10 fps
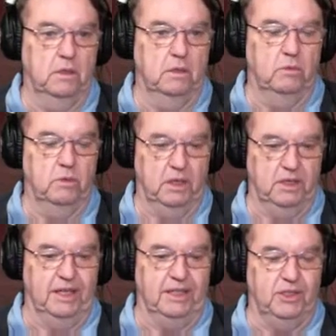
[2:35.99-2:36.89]
We are
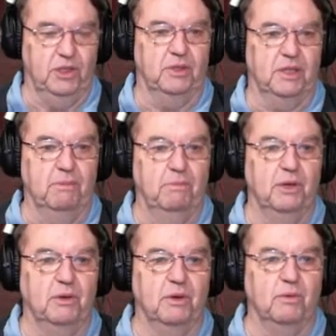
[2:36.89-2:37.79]
just using
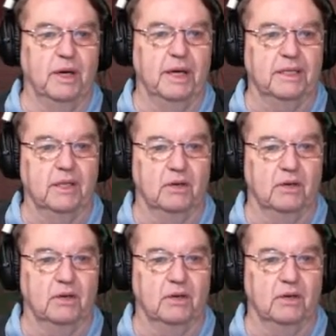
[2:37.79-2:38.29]
blue and white.